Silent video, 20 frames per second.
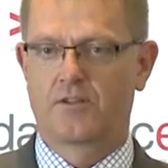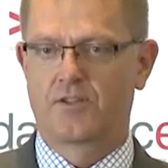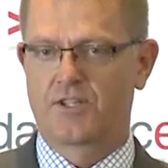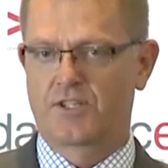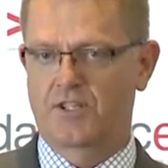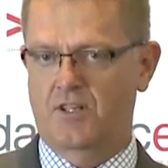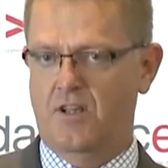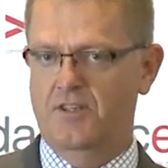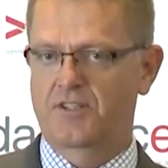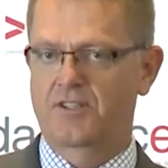
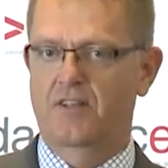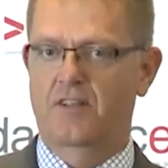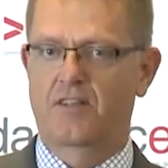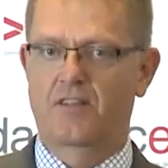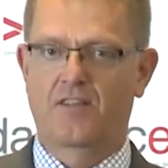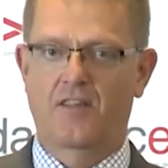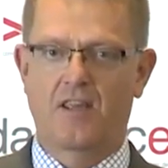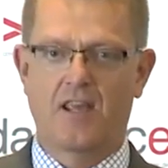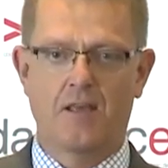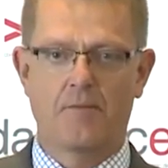
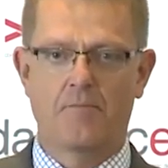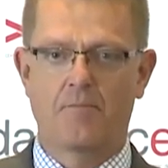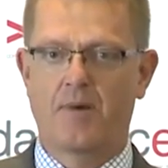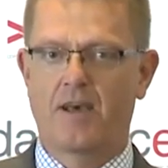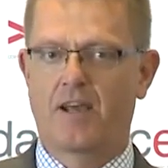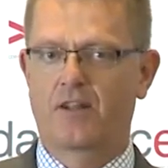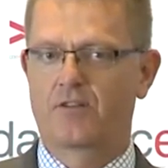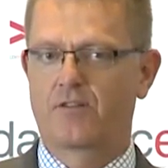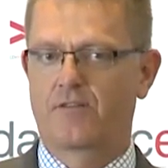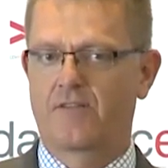discussing the
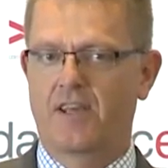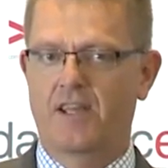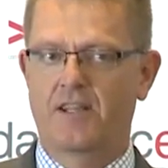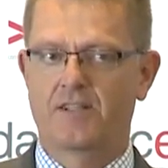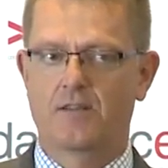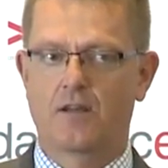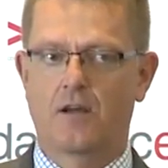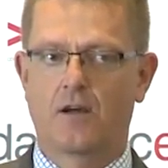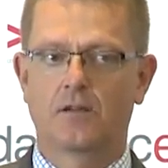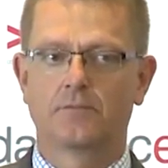impact of
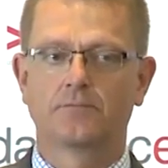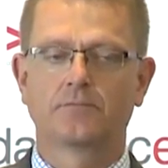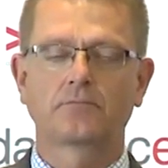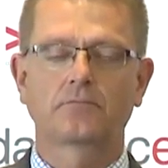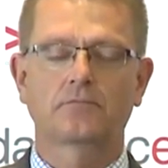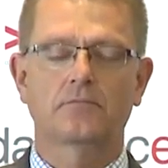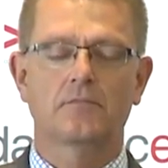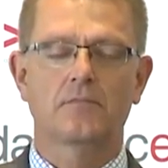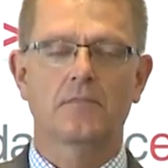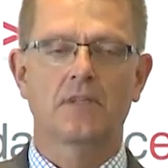ATAR
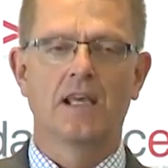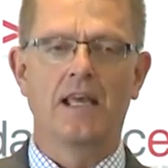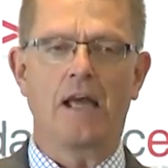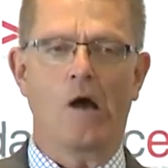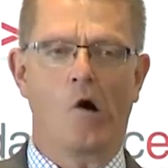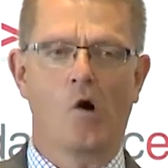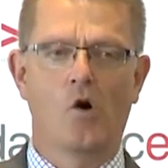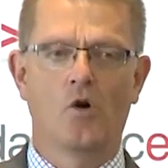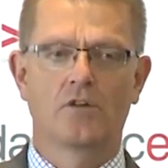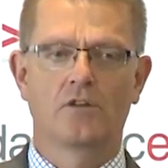
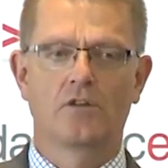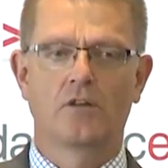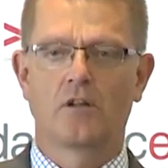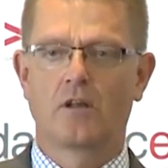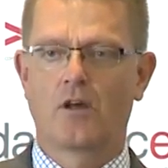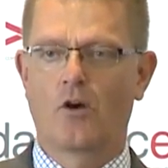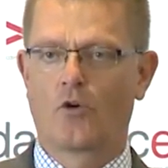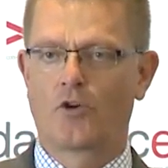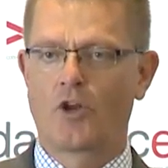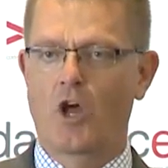
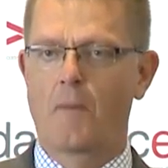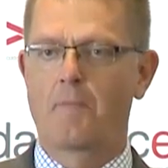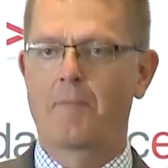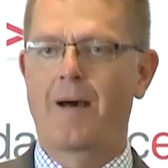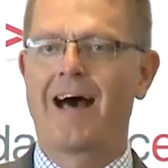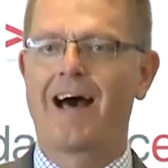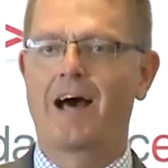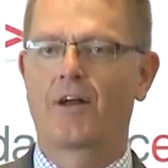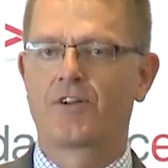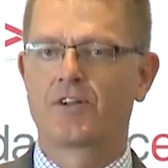on
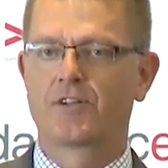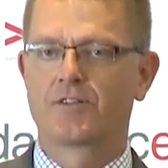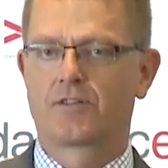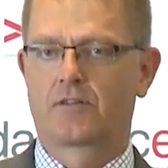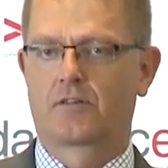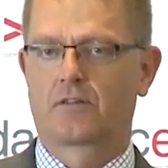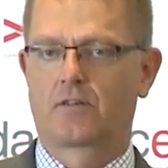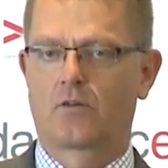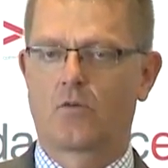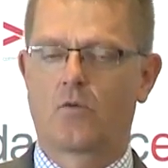
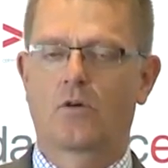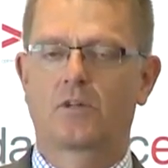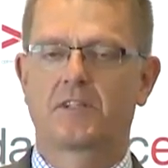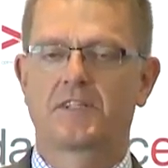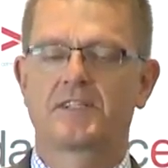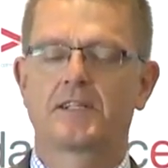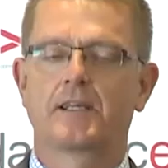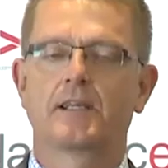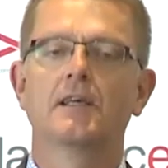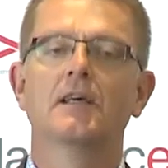apparent
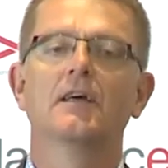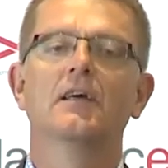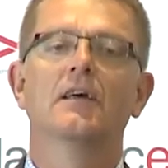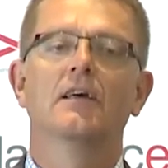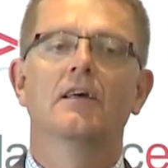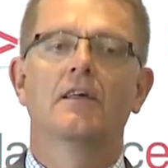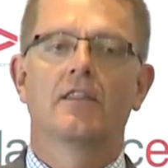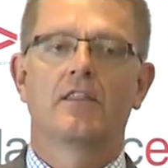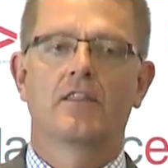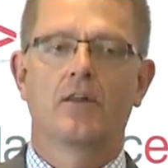quality,
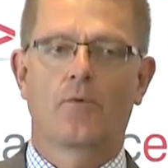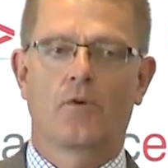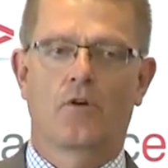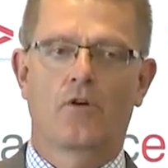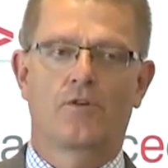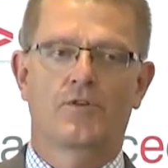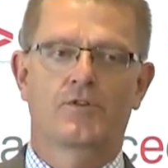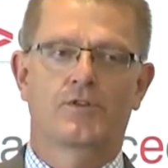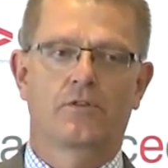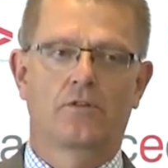that we're
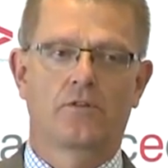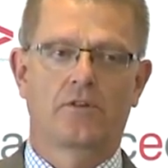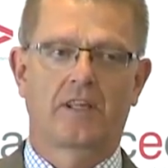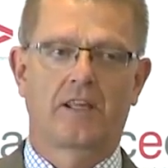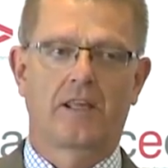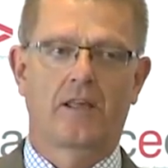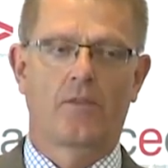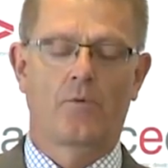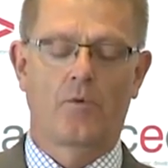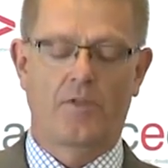also
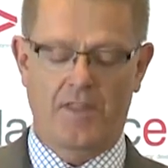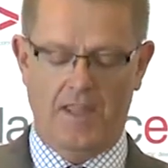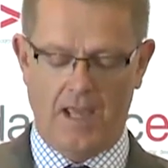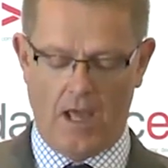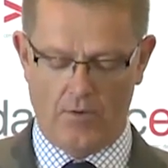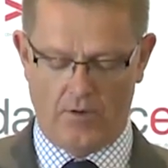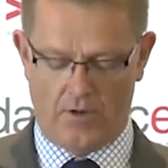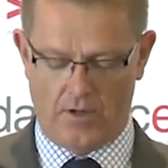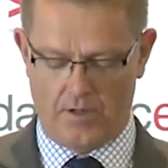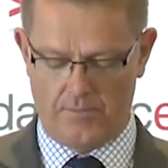looking at what the
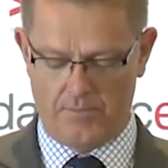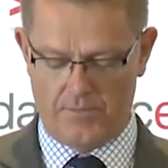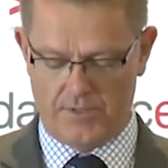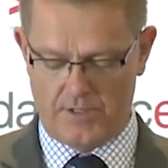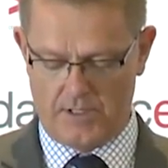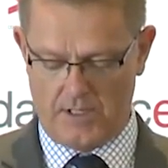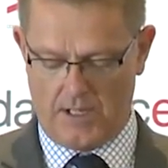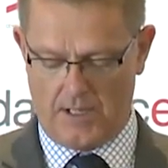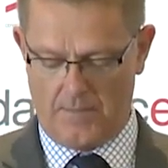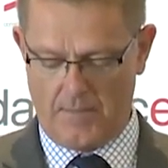
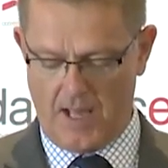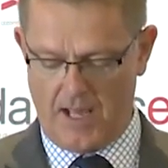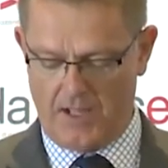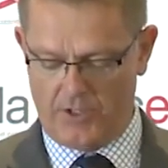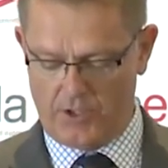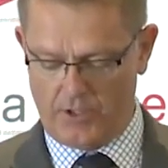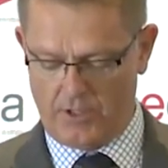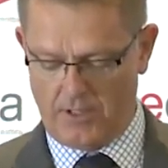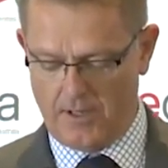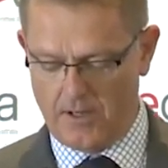outcomes
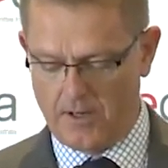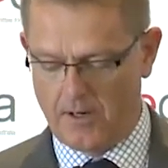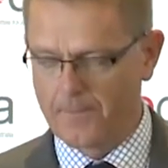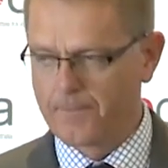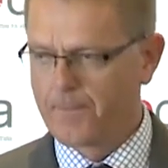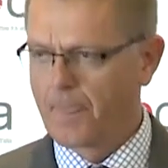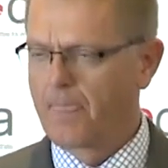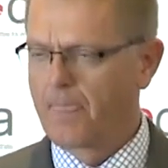actually are.